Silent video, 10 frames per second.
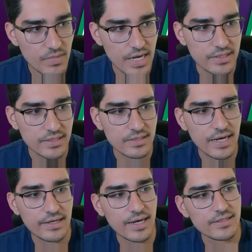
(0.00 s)
And then
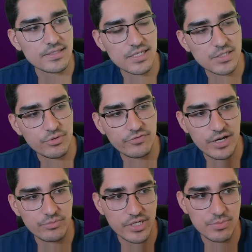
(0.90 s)
at the
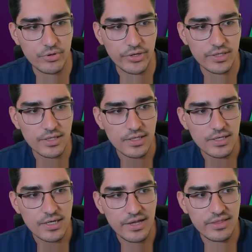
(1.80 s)
6.5 price point,
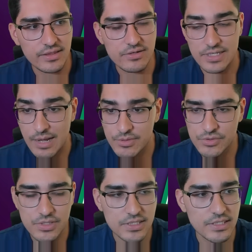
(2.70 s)
I think there's an
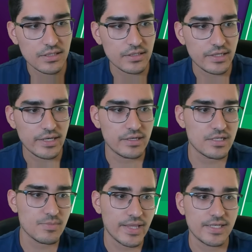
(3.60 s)
absolute steal in
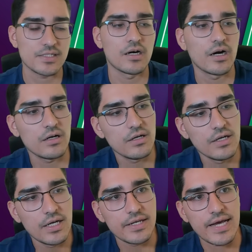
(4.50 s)
Ismail Assar.
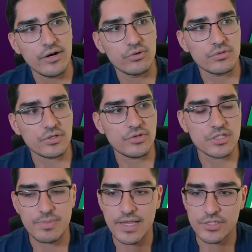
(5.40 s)
Now, Crystal
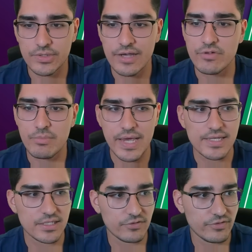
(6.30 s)
Palace don't have
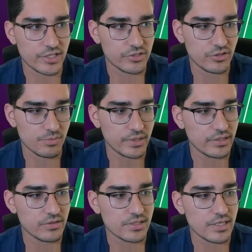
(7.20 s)
amazing fixtures, but
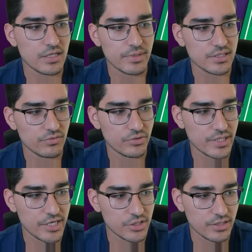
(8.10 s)
there's an element of
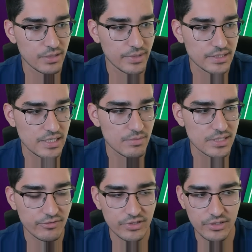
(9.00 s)
rotation that my team's
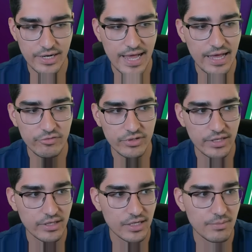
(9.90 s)
definitely going to have, and I
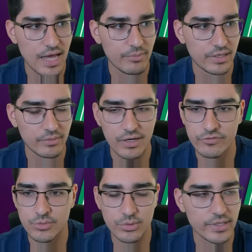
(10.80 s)
think I'm happy and
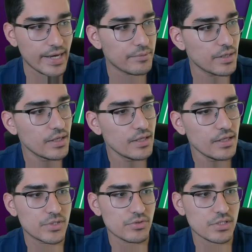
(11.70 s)
comfortable with that.
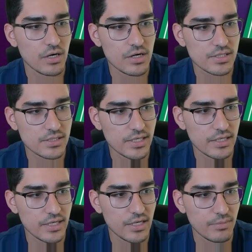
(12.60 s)
So Sar's in
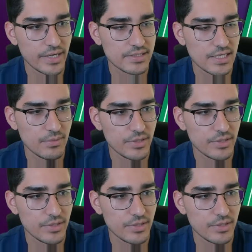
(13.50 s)
my team.